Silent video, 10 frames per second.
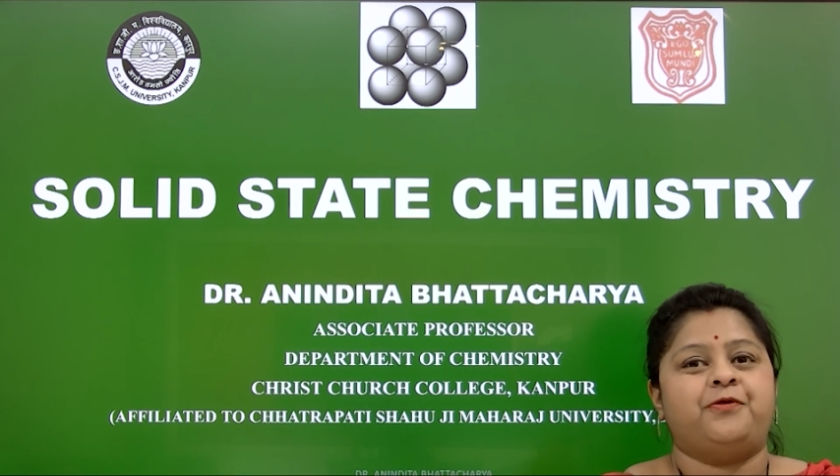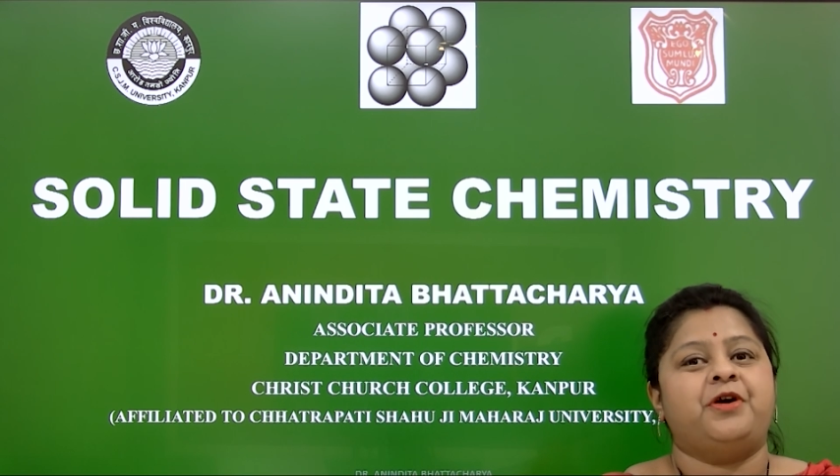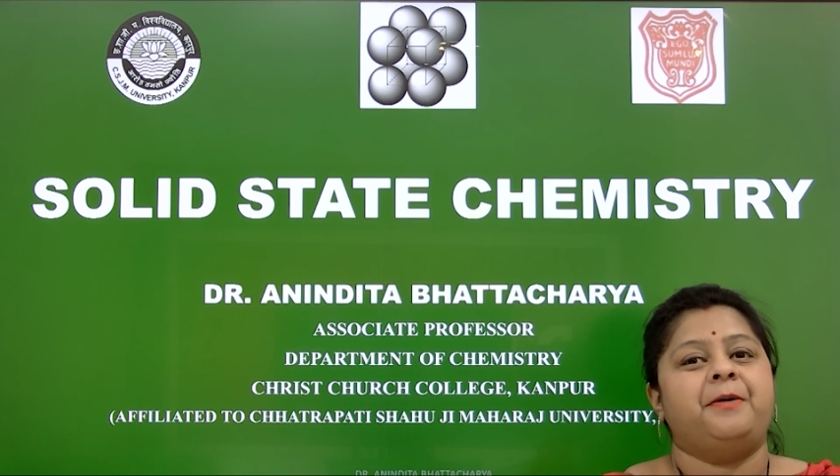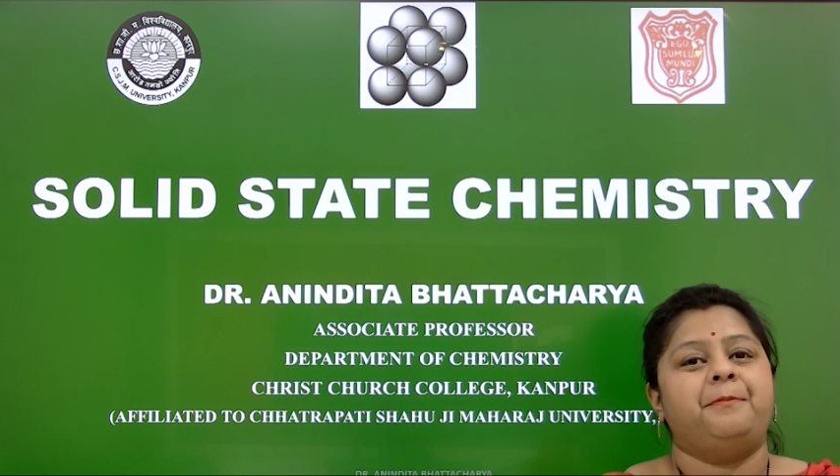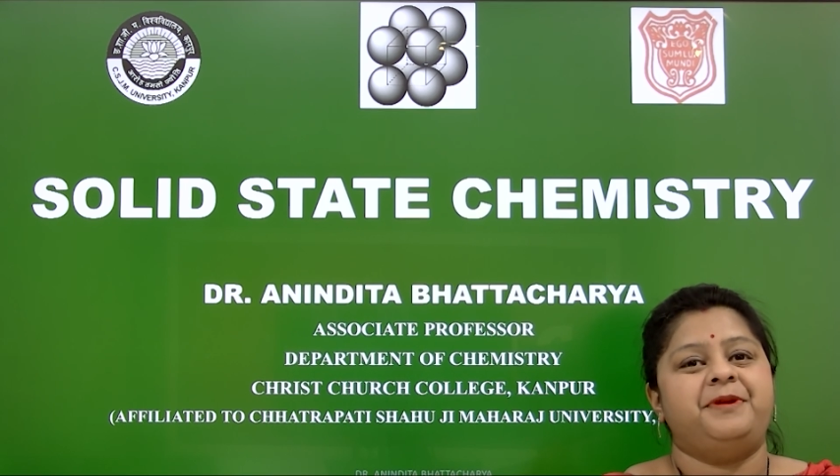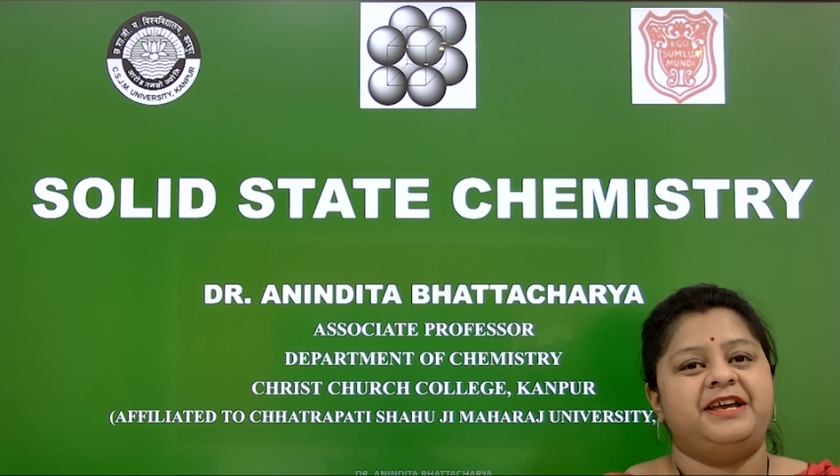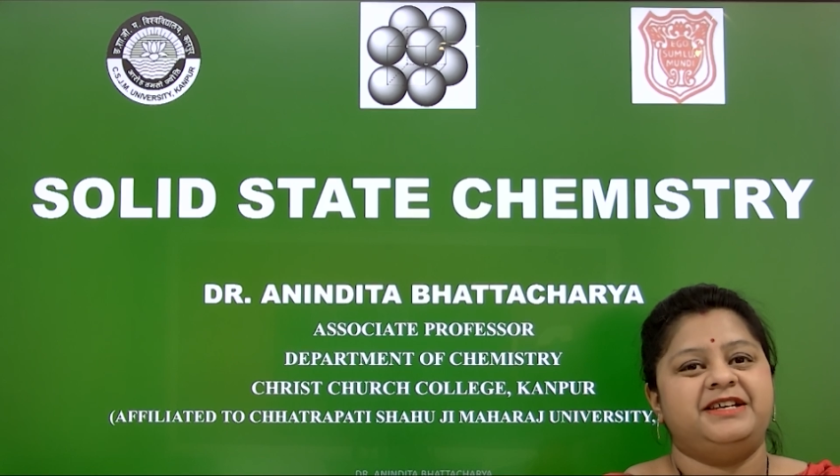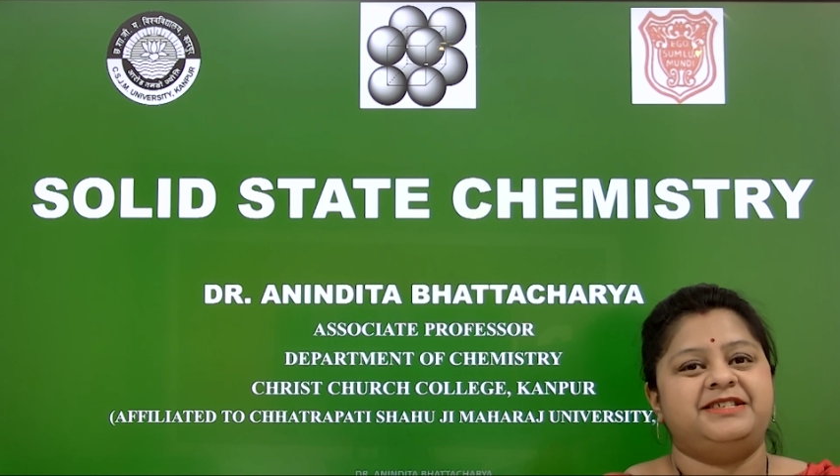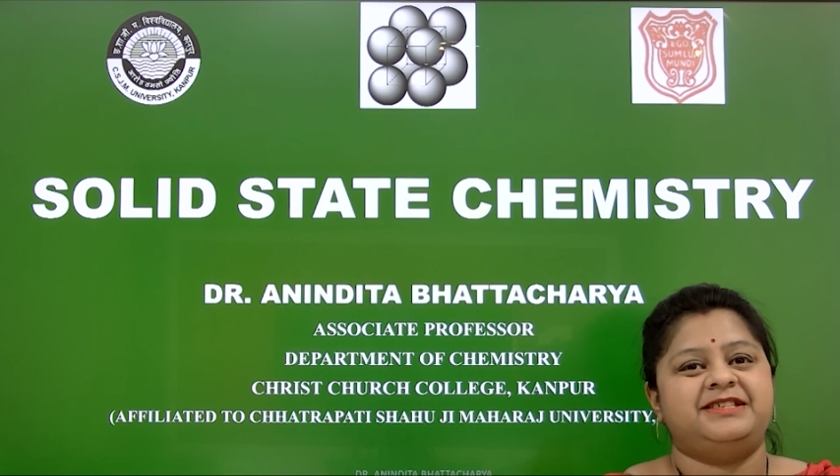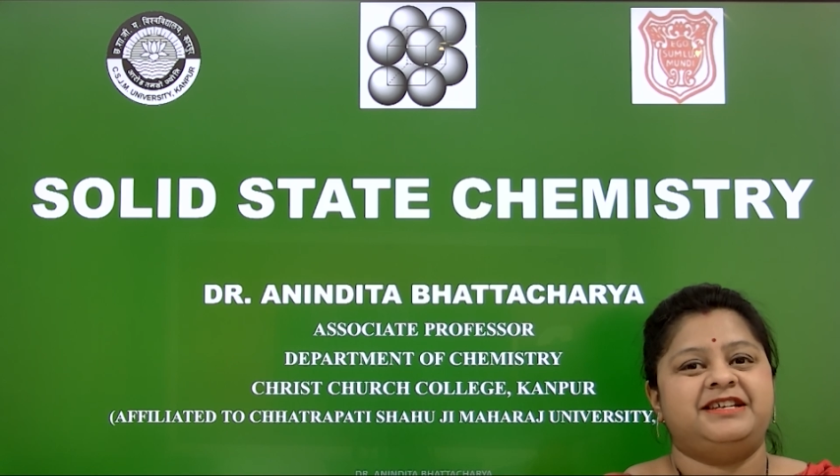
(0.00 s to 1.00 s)

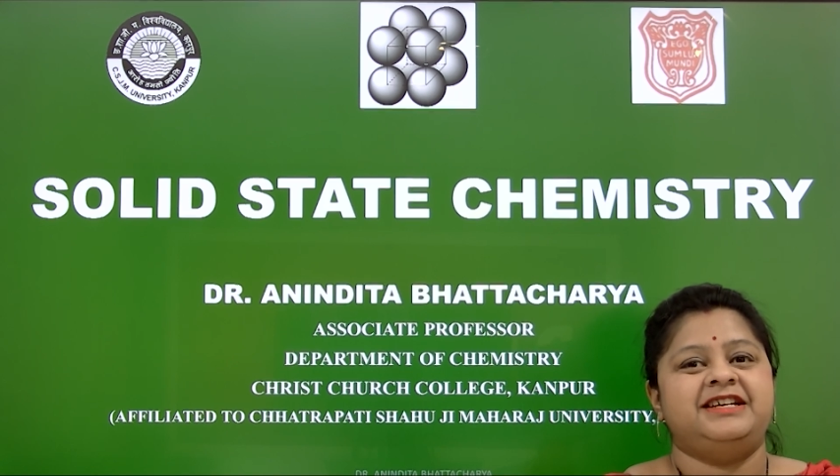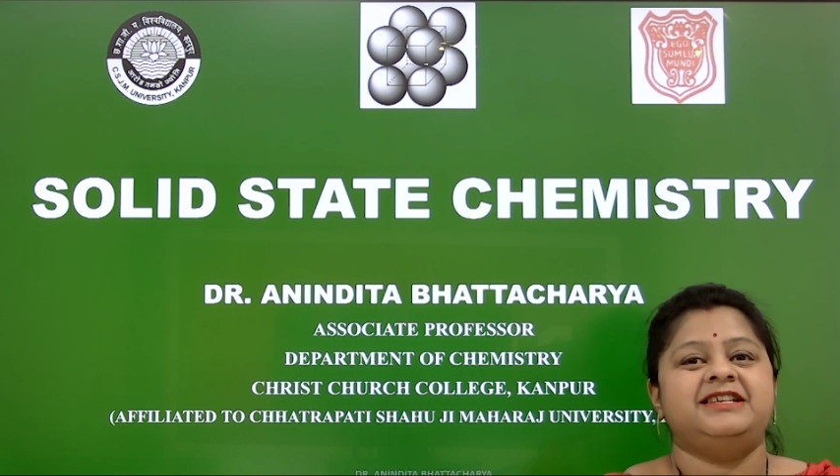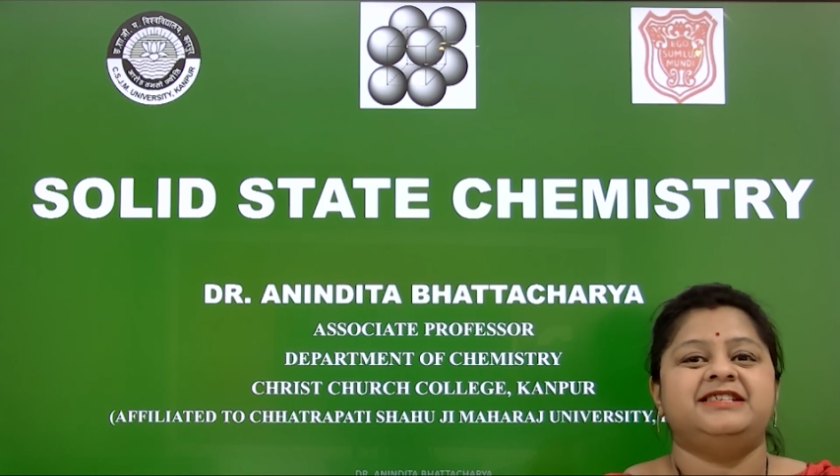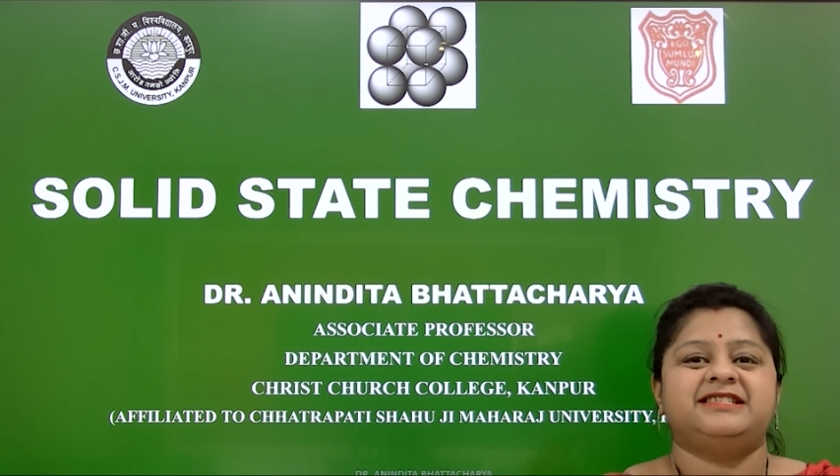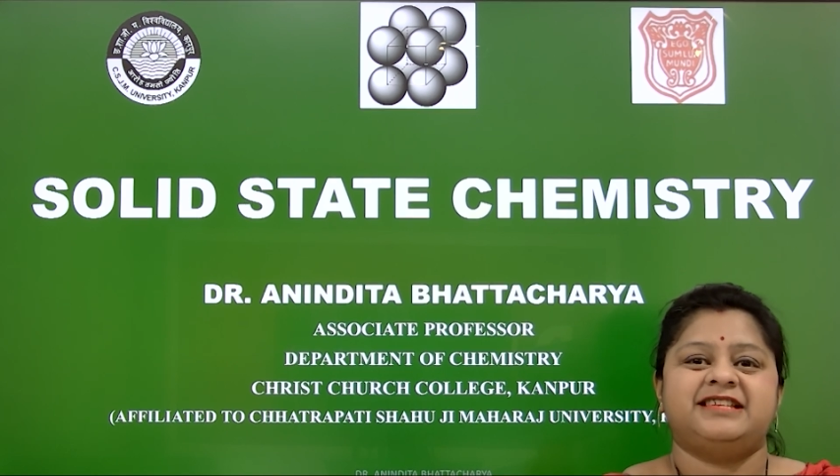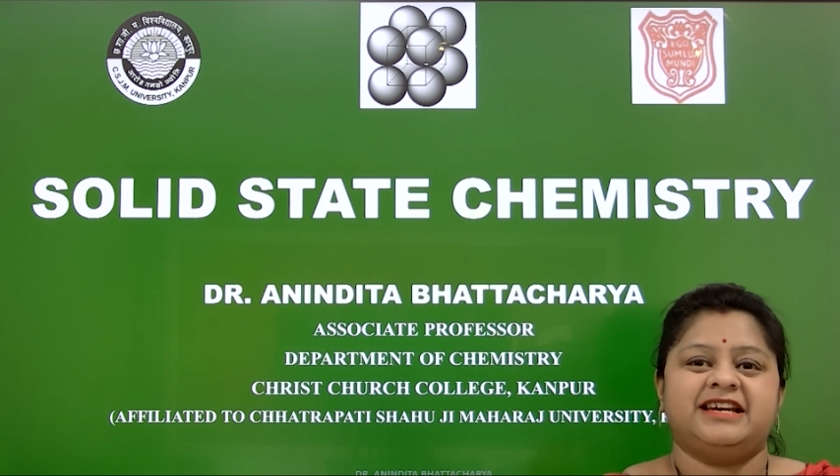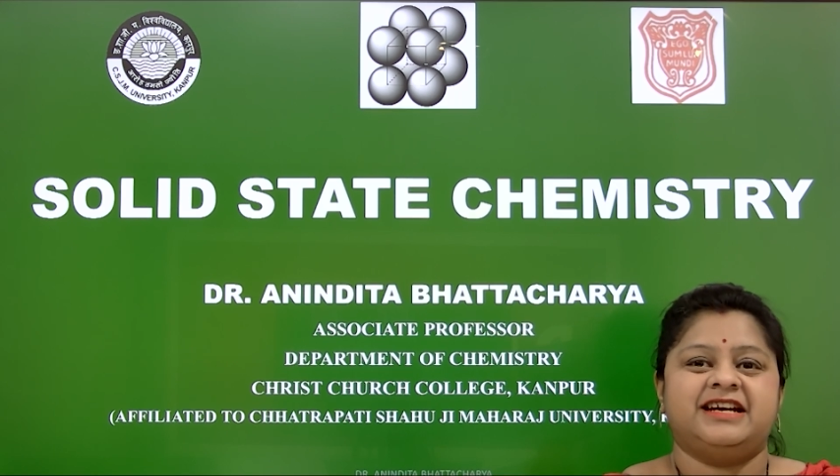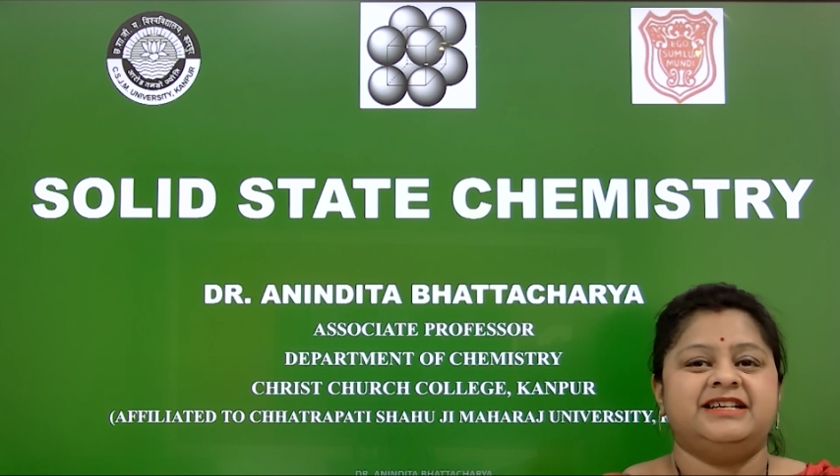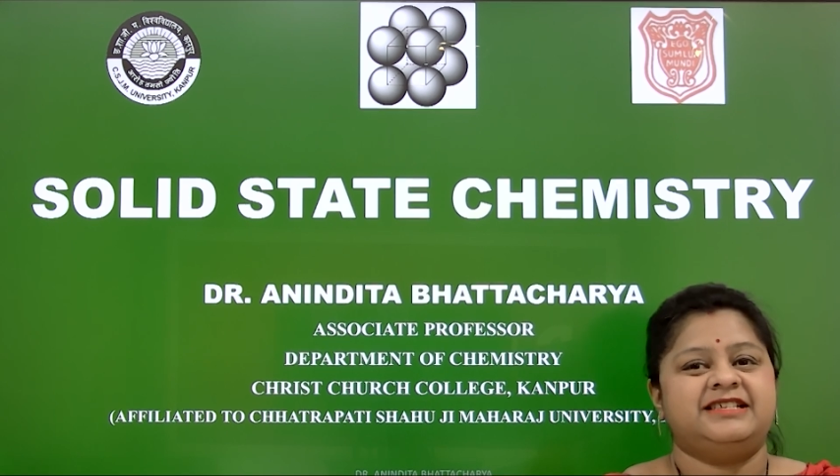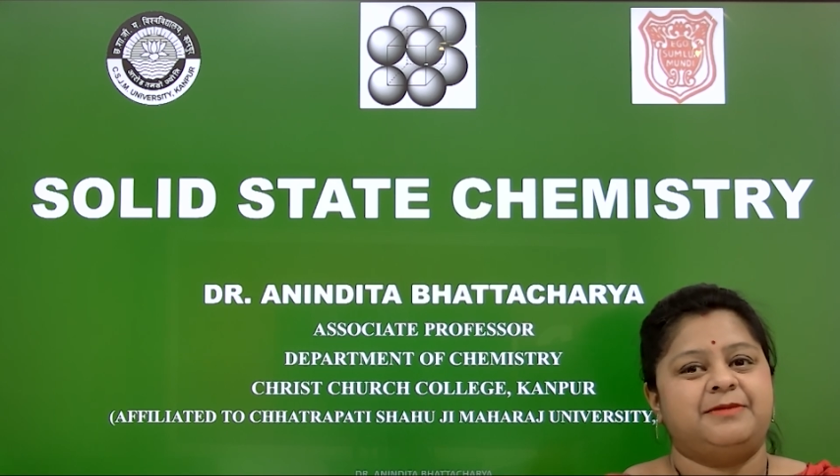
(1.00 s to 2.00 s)
BSc
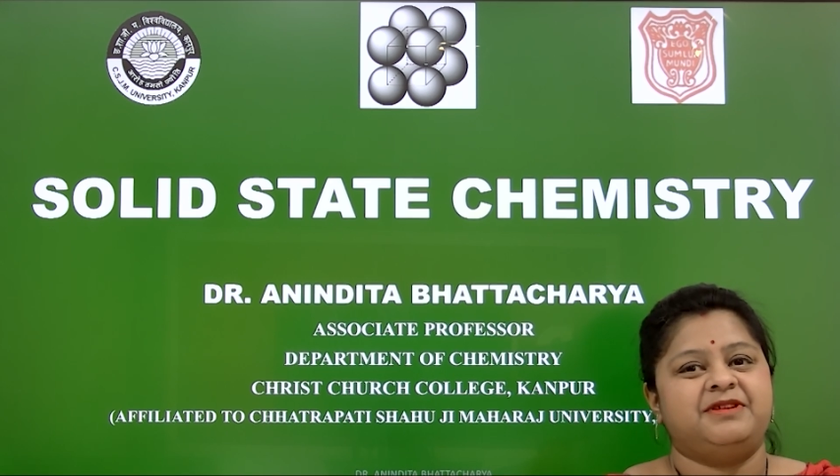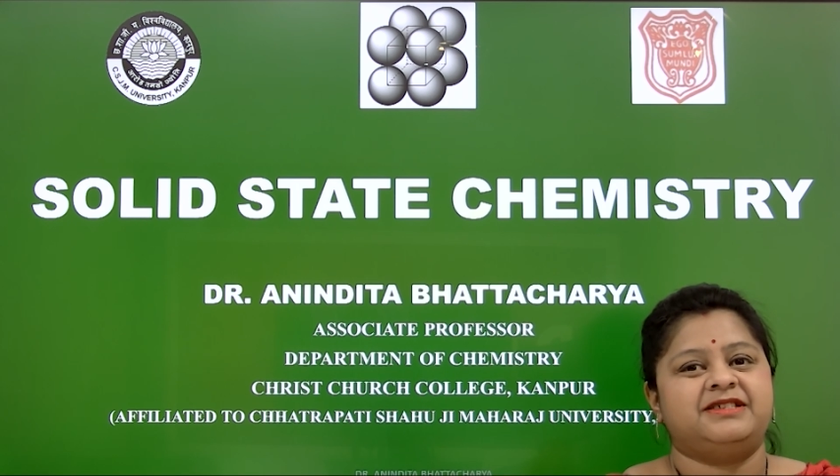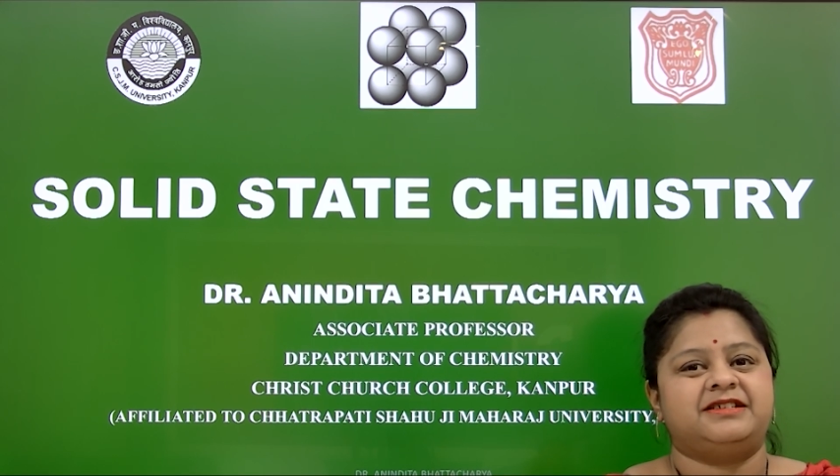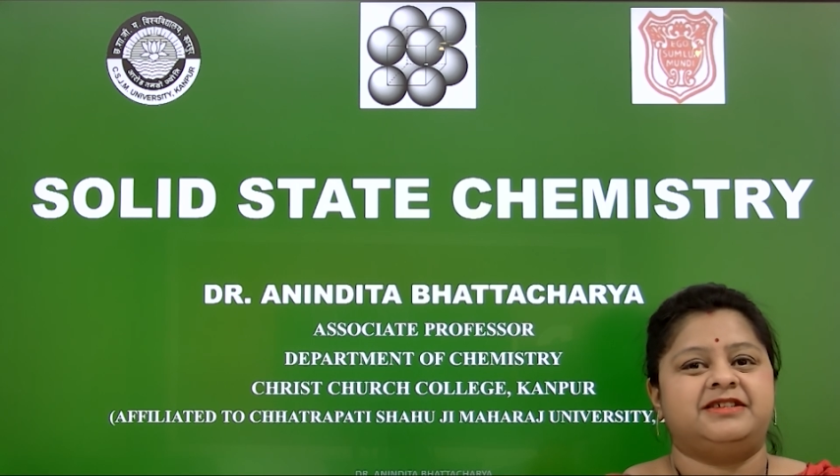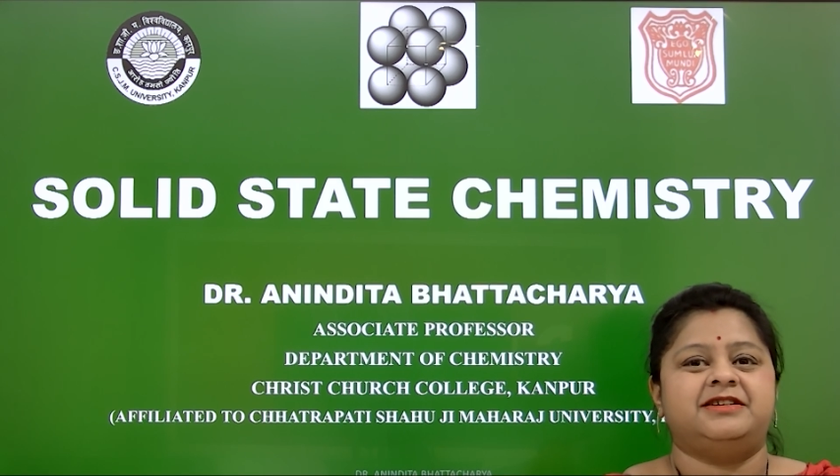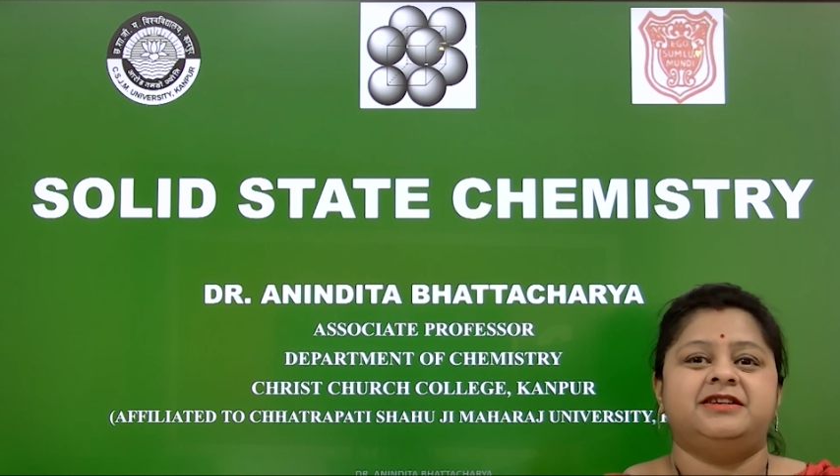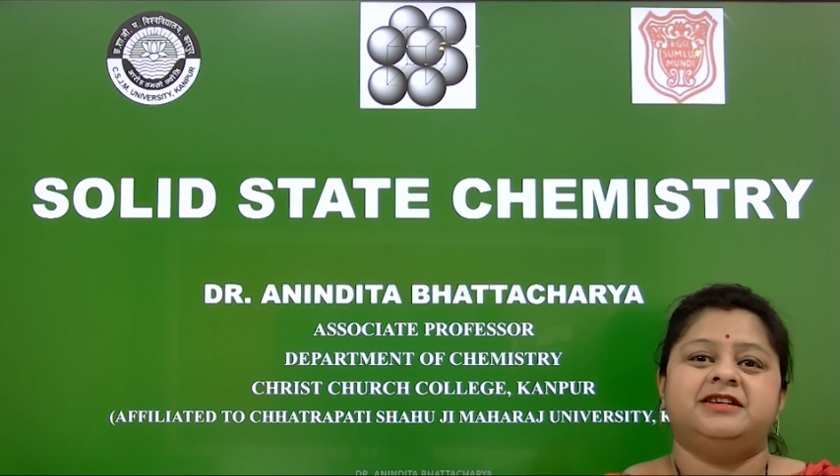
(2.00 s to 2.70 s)
second semester